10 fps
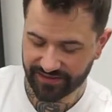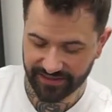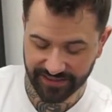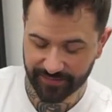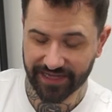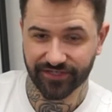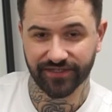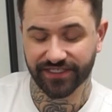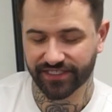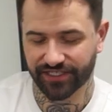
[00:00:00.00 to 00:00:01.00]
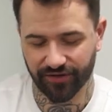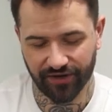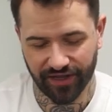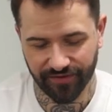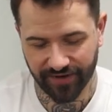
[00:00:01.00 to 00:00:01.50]
these batteries are so
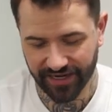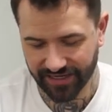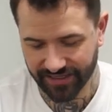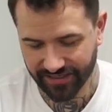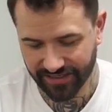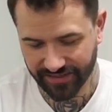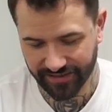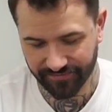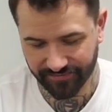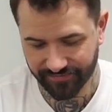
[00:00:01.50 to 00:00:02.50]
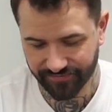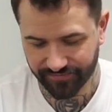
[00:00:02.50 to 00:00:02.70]
lightweight. Um,